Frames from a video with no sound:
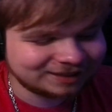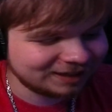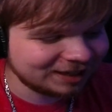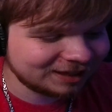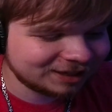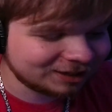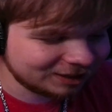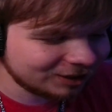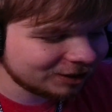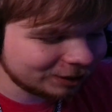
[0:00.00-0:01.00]
they they
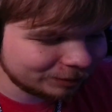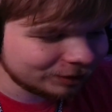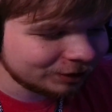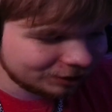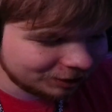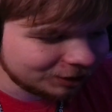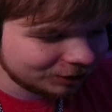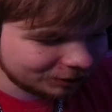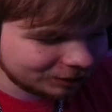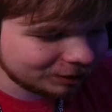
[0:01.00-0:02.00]
they're gonna
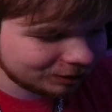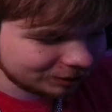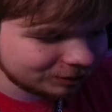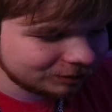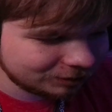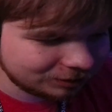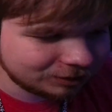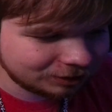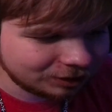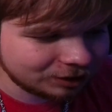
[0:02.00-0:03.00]
they're gonna
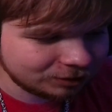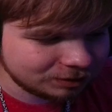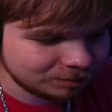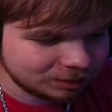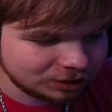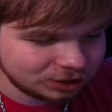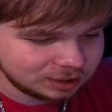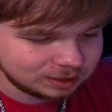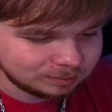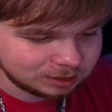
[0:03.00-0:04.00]
they're gonna do some big shit
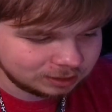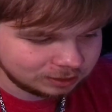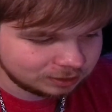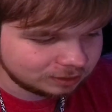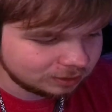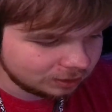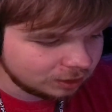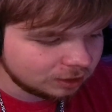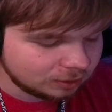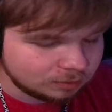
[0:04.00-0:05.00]
in a minute here
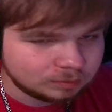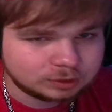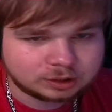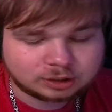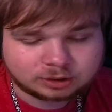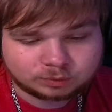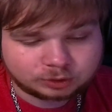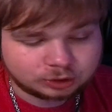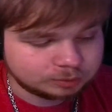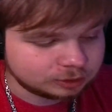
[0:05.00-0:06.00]
with uh what
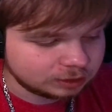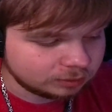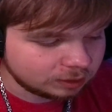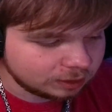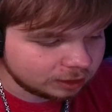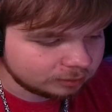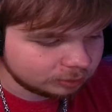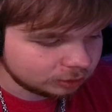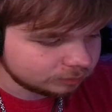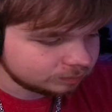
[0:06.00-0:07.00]
they're putting out right now,
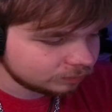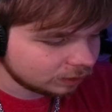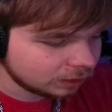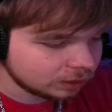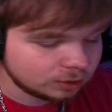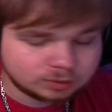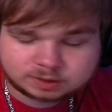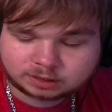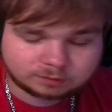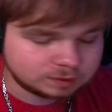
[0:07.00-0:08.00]
bro. I
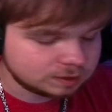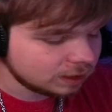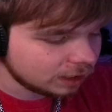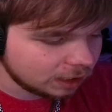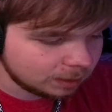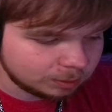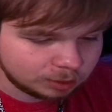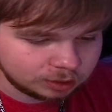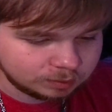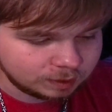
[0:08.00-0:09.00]
always love to see a Ham and
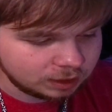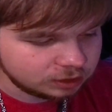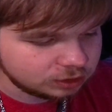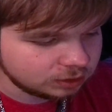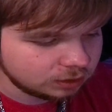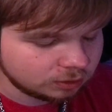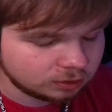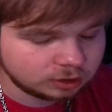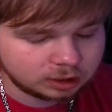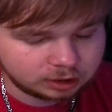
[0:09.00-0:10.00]
Mari reaction
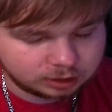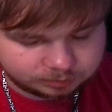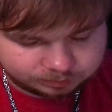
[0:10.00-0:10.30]
or uh